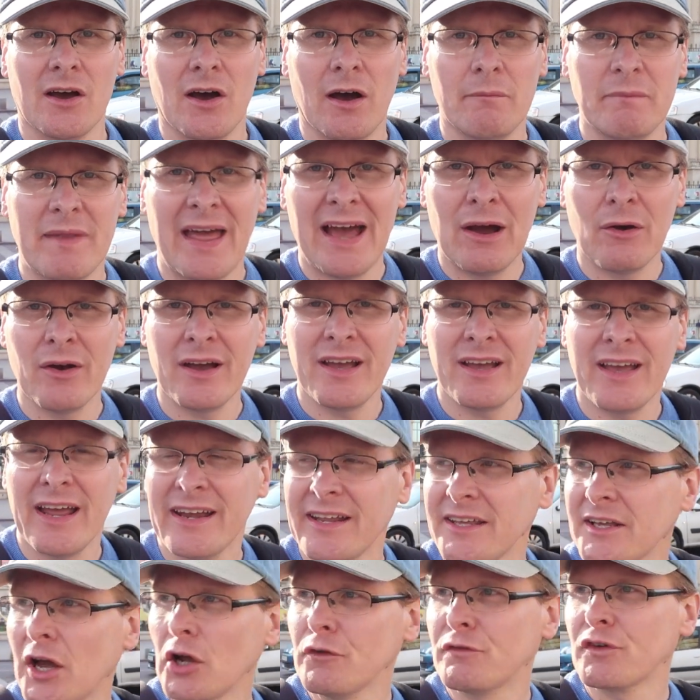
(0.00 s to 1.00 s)
I'm now
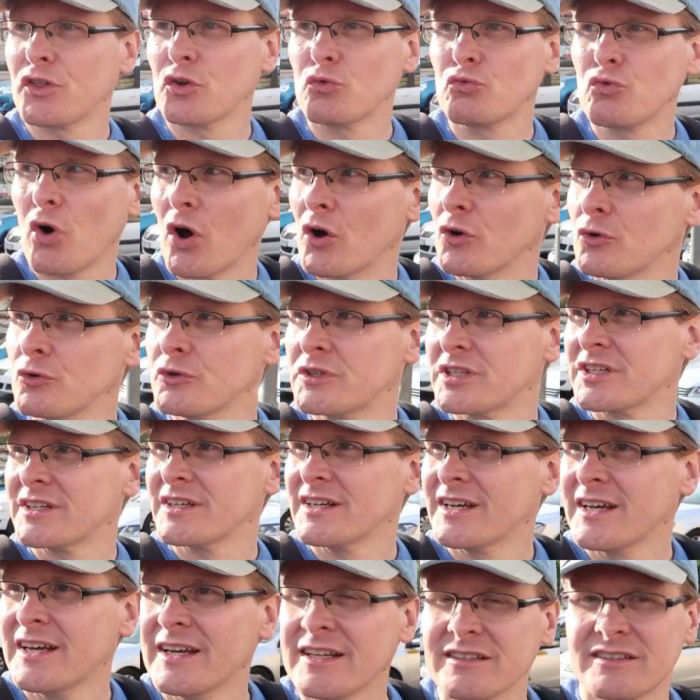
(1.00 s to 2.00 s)
heading over the road
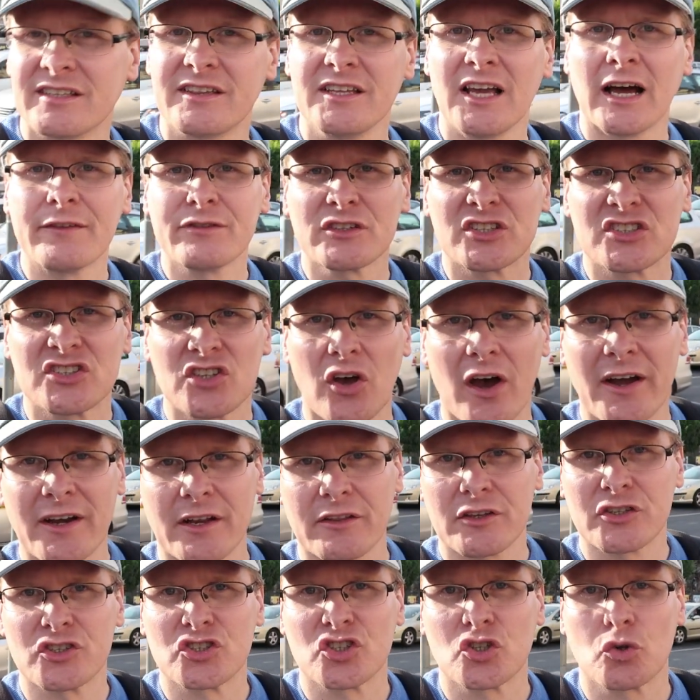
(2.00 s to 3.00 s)
to the other side
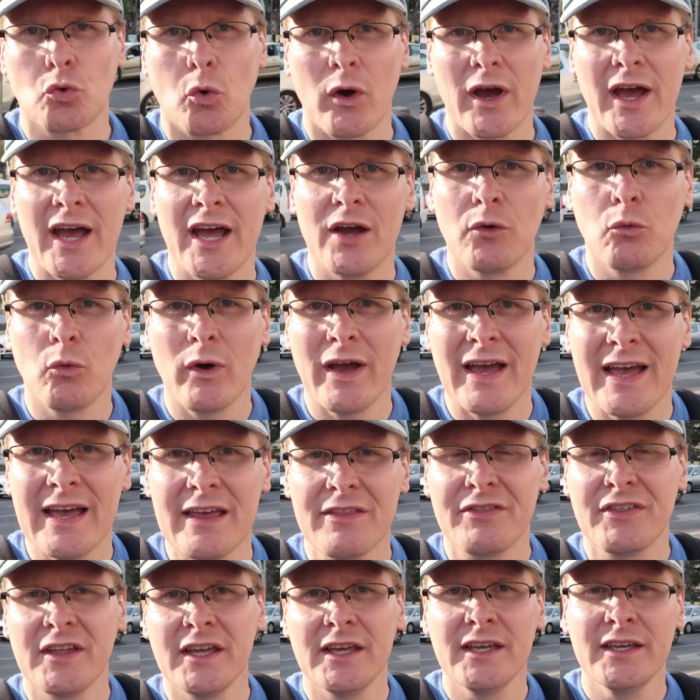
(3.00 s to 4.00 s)
of the square
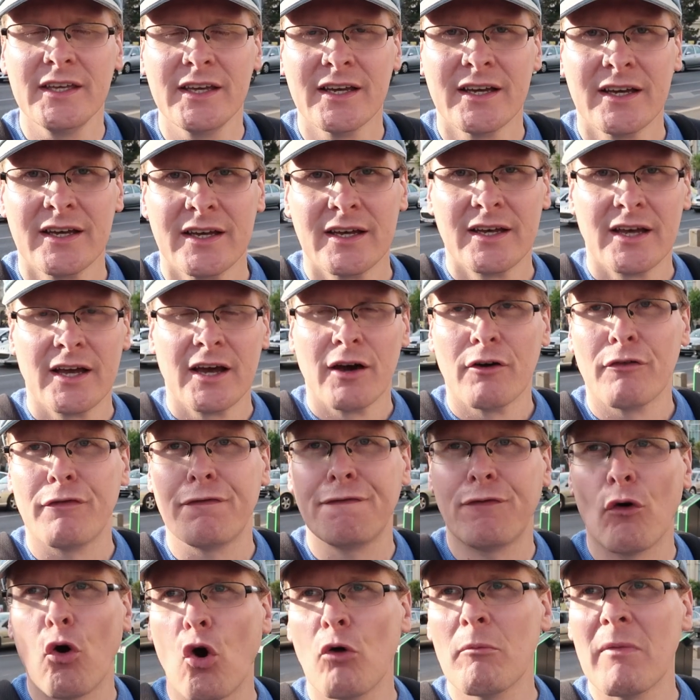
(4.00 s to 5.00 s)
where the
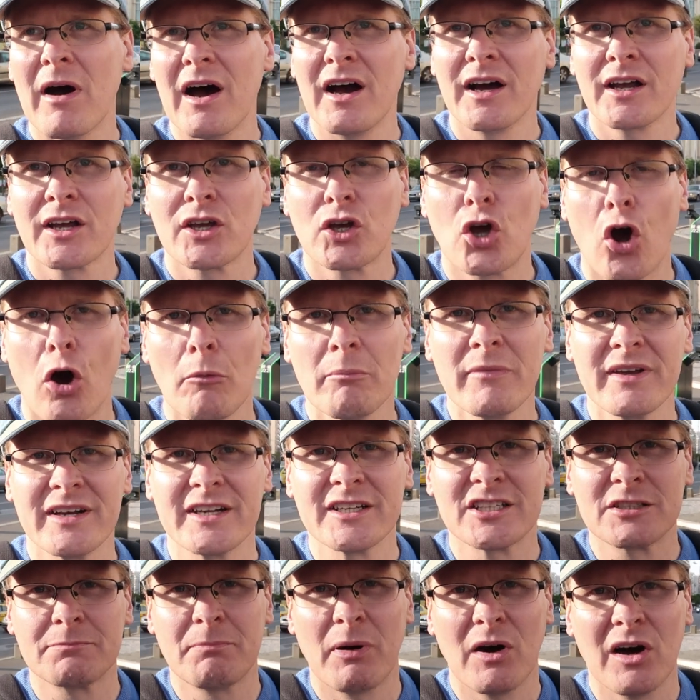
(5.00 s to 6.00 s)
former
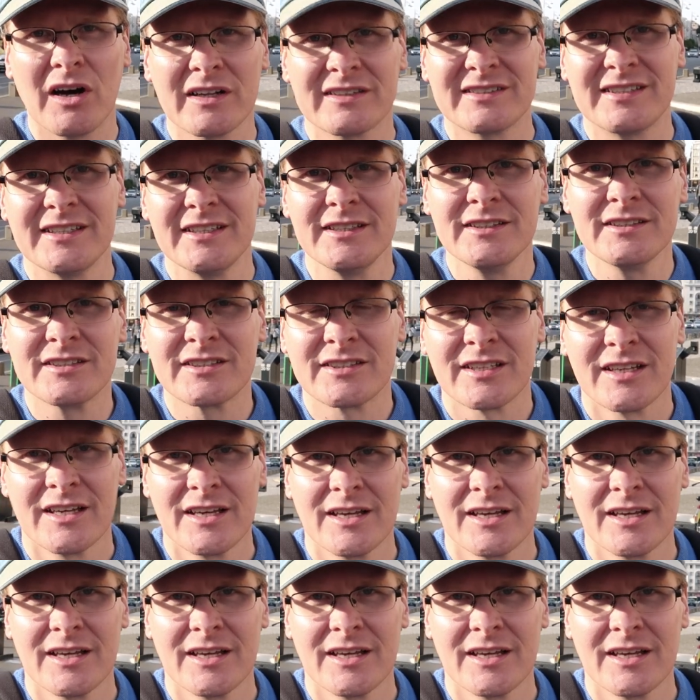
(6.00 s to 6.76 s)
Communist Party's